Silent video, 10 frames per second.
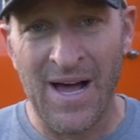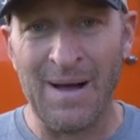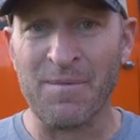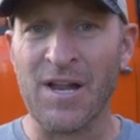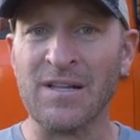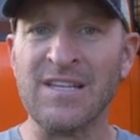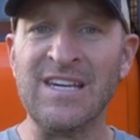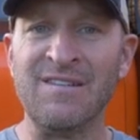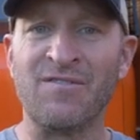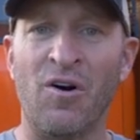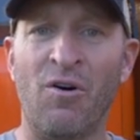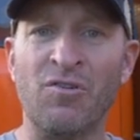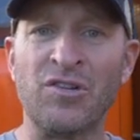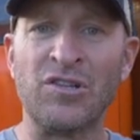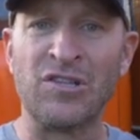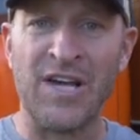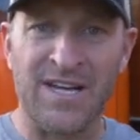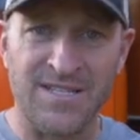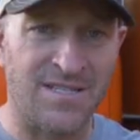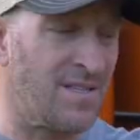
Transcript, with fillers: I'm going to leave all the links